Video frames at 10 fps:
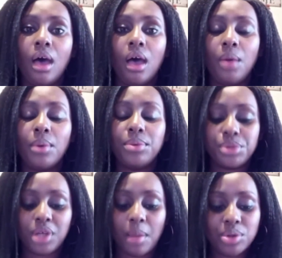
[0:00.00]
When
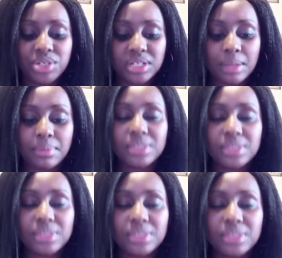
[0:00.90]
we talk about
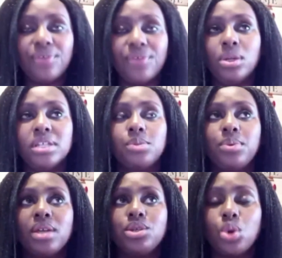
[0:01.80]
gender-based violence, we are
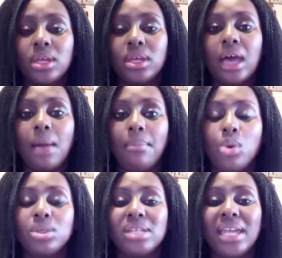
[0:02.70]
talking
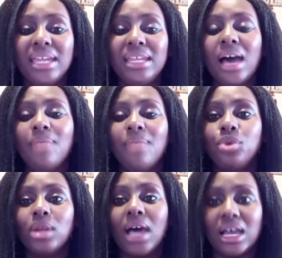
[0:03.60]
about any
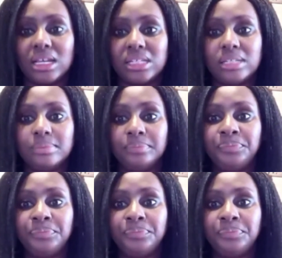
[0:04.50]
harmful act